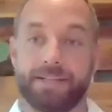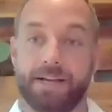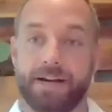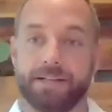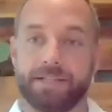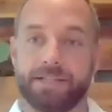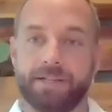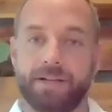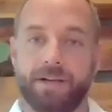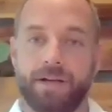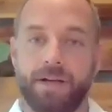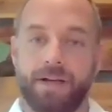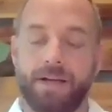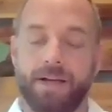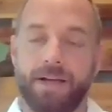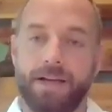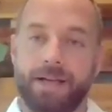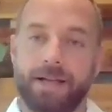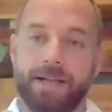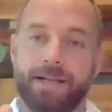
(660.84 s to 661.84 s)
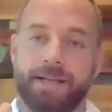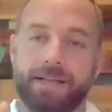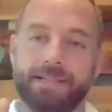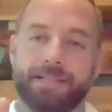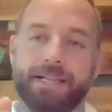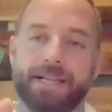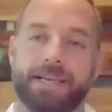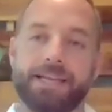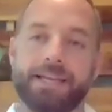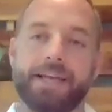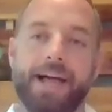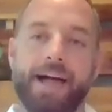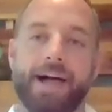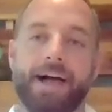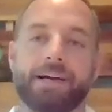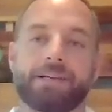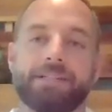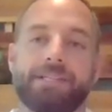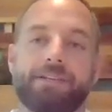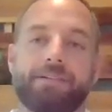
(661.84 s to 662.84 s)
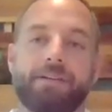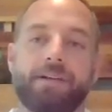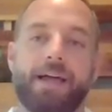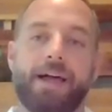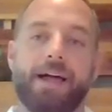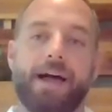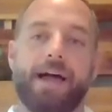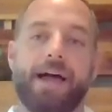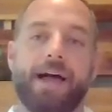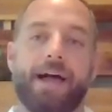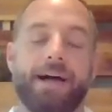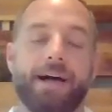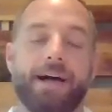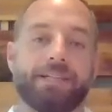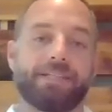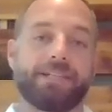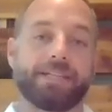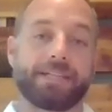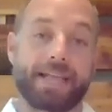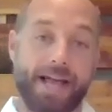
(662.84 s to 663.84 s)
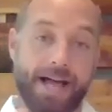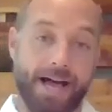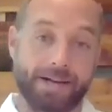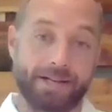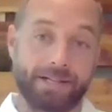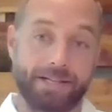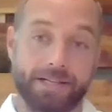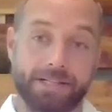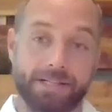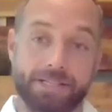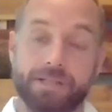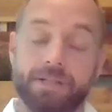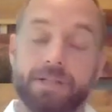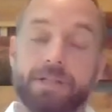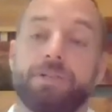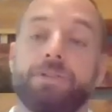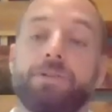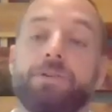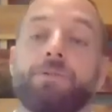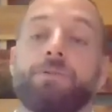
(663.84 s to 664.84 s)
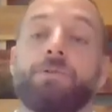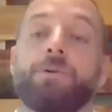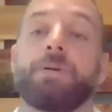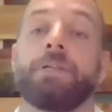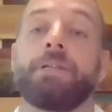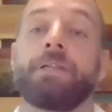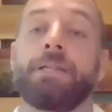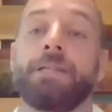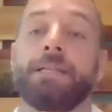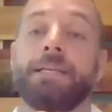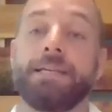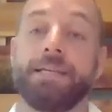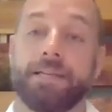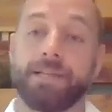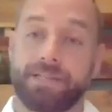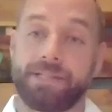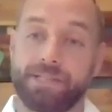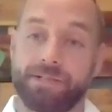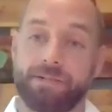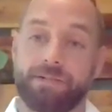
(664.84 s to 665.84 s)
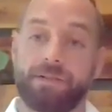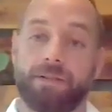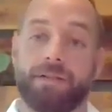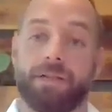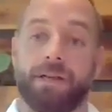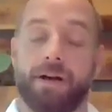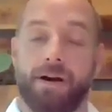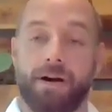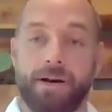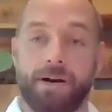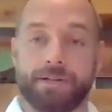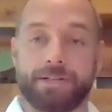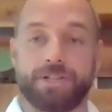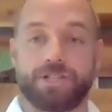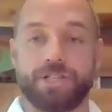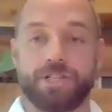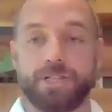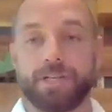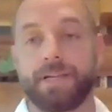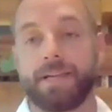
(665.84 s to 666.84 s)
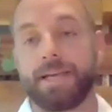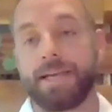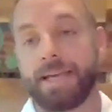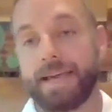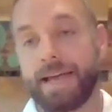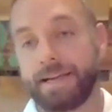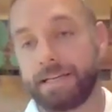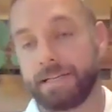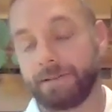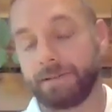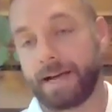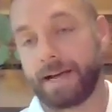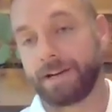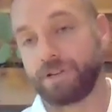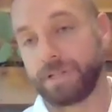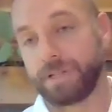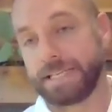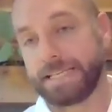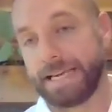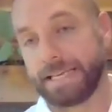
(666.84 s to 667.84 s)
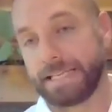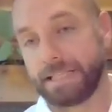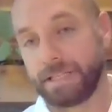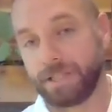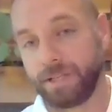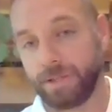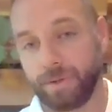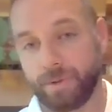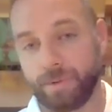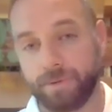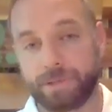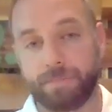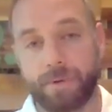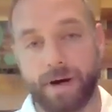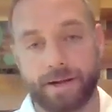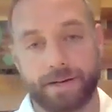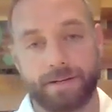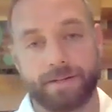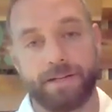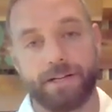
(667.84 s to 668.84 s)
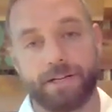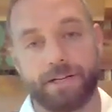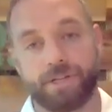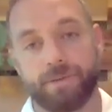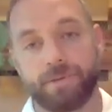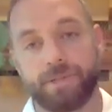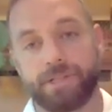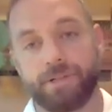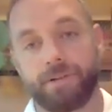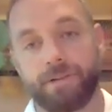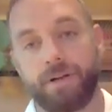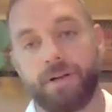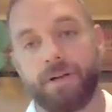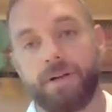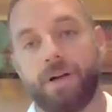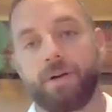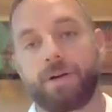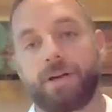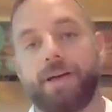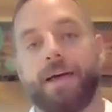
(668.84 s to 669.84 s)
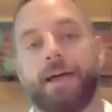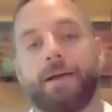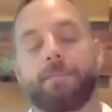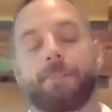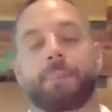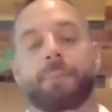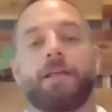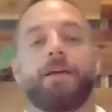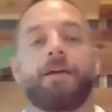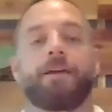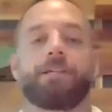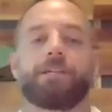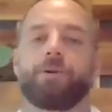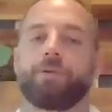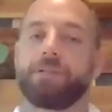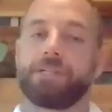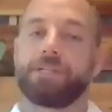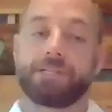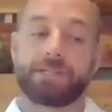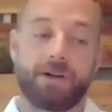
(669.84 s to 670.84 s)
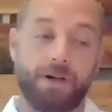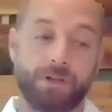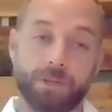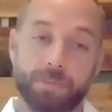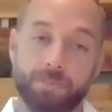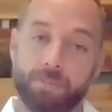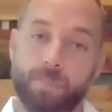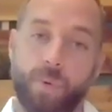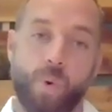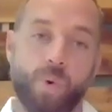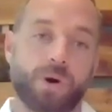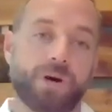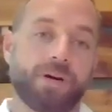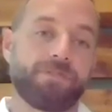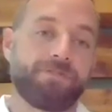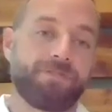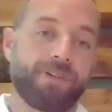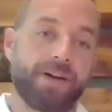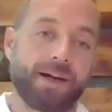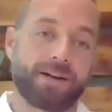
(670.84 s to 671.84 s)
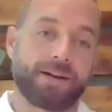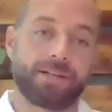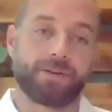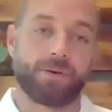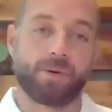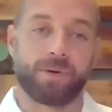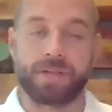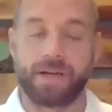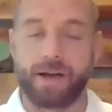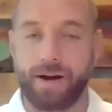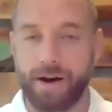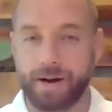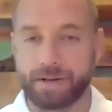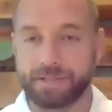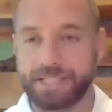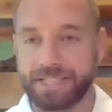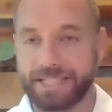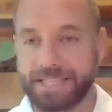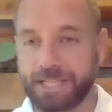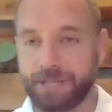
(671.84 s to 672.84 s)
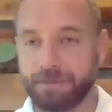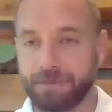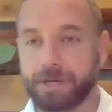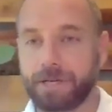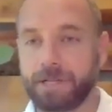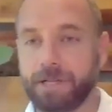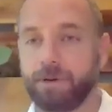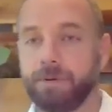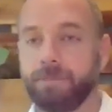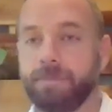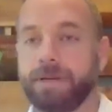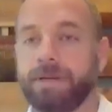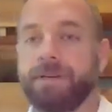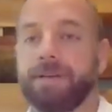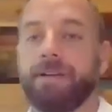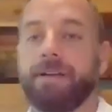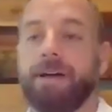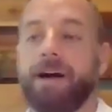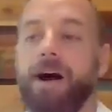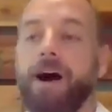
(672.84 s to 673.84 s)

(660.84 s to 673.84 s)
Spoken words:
does is it acts as a catalyst to release the oxygen to actually get used by our tissues. Okay, so this is called the Bohr effect, or the oxyhemoglobin